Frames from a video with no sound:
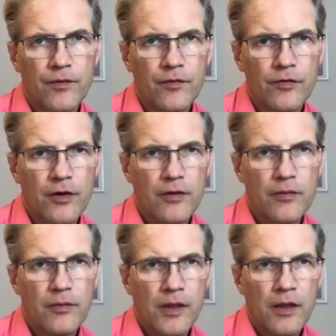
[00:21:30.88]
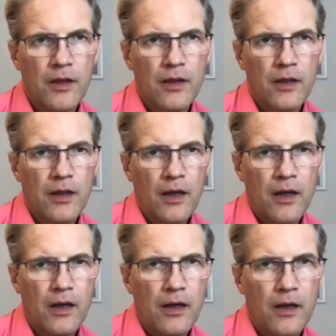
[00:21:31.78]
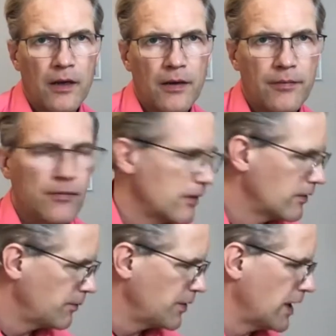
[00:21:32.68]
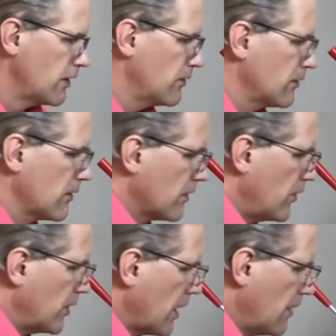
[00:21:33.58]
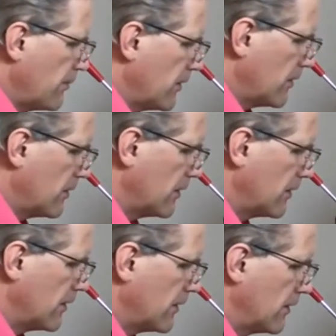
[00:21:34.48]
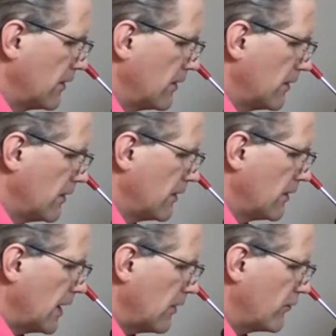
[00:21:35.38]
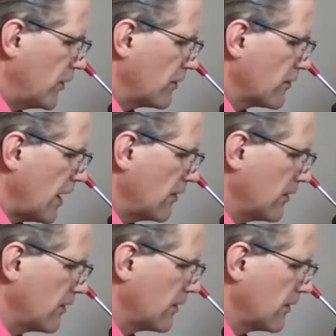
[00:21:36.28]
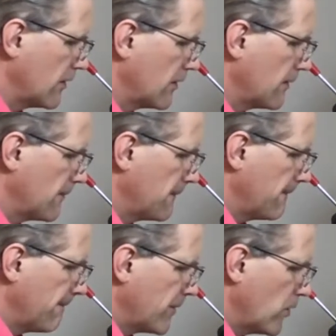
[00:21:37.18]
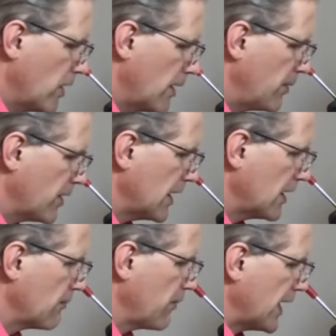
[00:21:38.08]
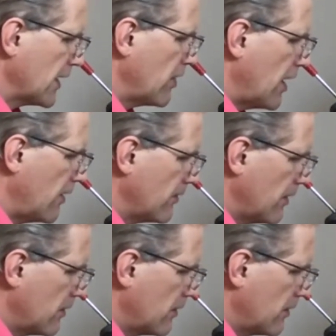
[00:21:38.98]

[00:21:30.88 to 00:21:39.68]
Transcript: So on the piano, going up, and first down, or I begin playing around